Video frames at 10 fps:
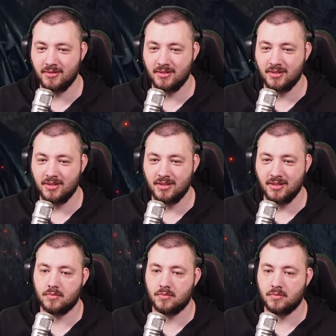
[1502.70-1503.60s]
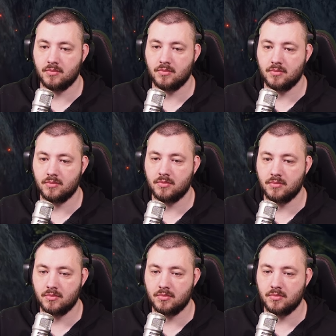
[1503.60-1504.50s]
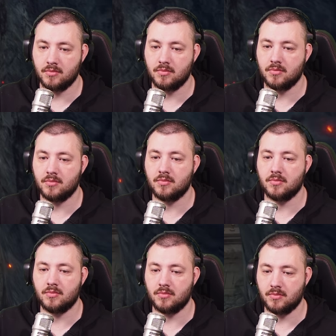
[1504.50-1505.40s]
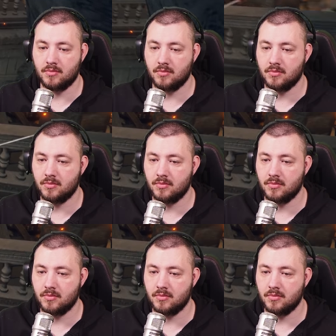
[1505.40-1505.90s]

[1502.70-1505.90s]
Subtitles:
Nothing is said.